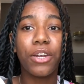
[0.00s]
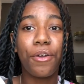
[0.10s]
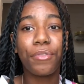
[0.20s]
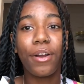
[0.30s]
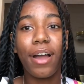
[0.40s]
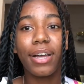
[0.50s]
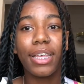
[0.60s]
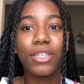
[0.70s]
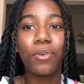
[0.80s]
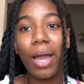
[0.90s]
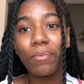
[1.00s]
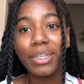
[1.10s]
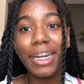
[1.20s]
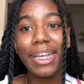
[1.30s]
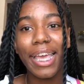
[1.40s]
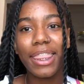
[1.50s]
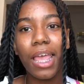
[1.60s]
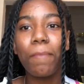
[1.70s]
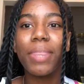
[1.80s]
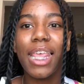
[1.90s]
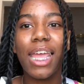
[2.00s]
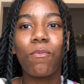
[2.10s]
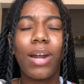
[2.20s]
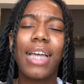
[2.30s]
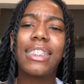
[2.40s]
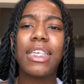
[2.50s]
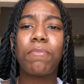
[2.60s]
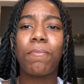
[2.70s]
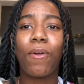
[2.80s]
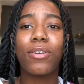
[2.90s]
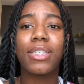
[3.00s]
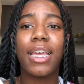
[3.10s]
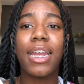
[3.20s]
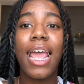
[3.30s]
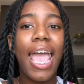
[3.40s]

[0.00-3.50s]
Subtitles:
no, they're ugly, so I didn't get them. Then when I seen them in person